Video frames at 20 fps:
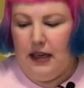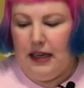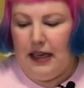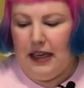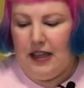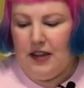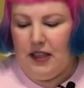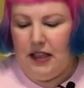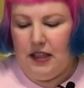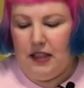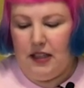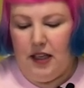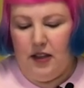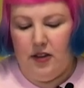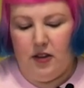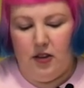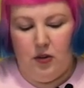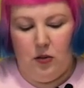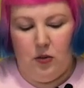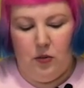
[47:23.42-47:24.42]
And then, yeah,
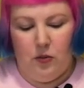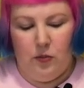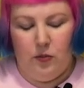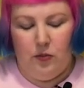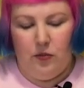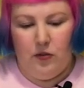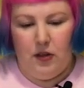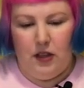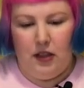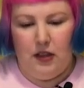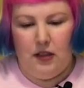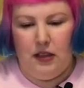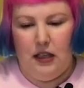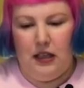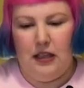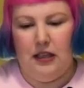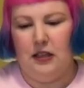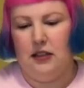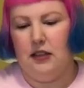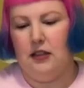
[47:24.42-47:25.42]
the thing
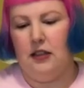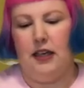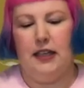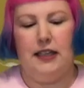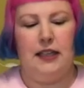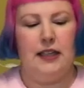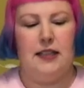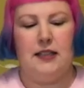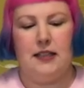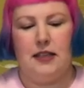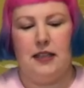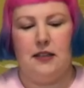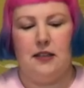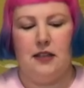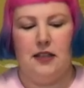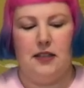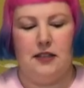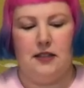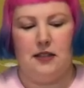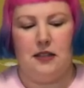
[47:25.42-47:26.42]
I guess that
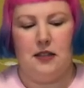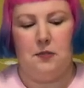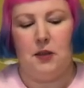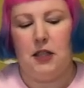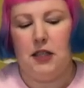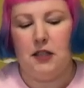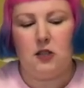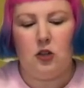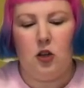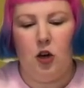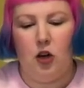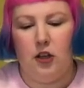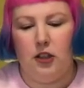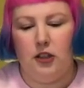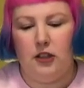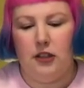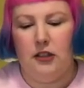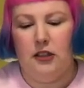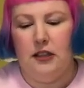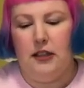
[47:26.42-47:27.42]
is the biggest
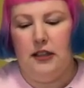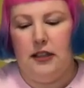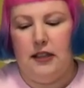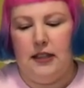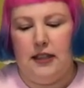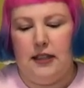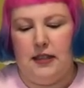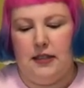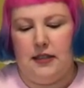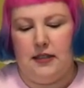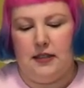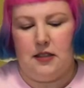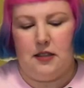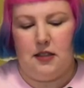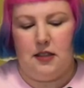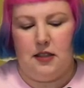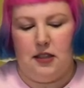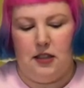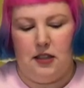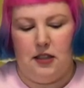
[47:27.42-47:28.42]
con is
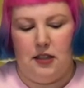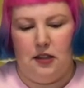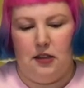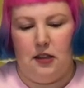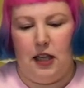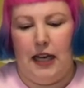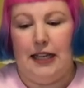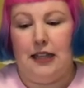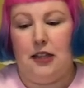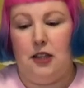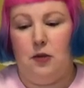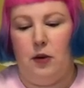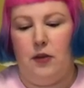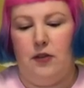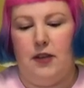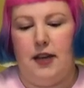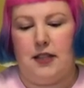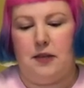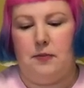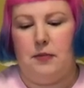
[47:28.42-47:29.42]
uh, like the
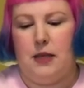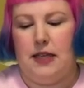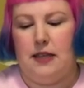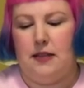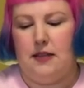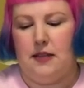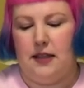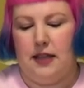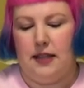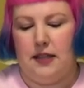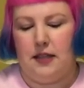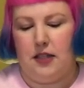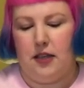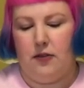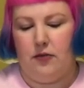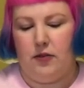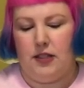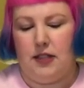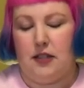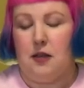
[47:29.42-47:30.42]
1000 piece, there's
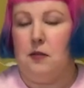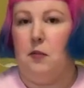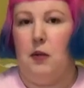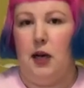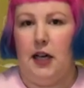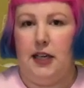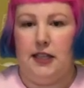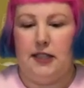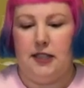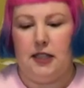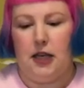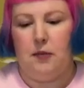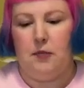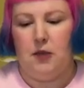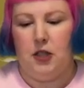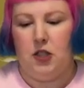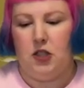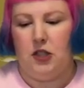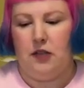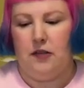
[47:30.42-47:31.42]
definitely some minor
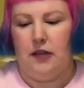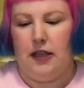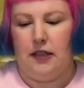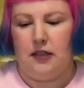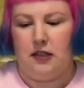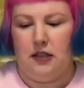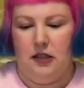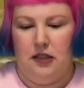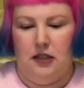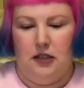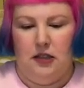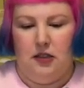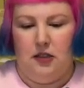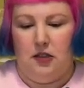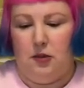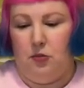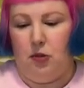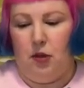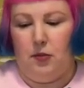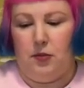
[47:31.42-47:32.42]
damage in that
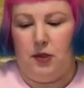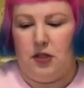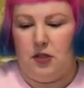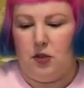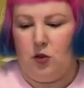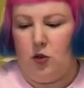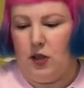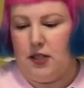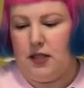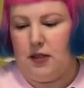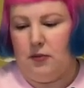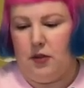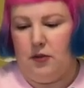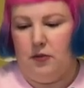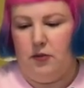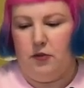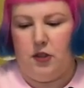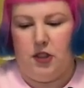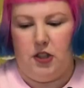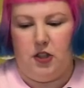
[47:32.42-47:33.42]
you probably saw in some of the
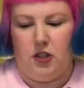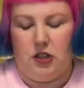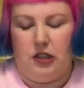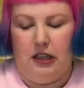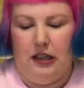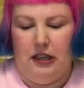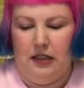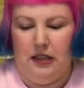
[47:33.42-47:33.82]
footage.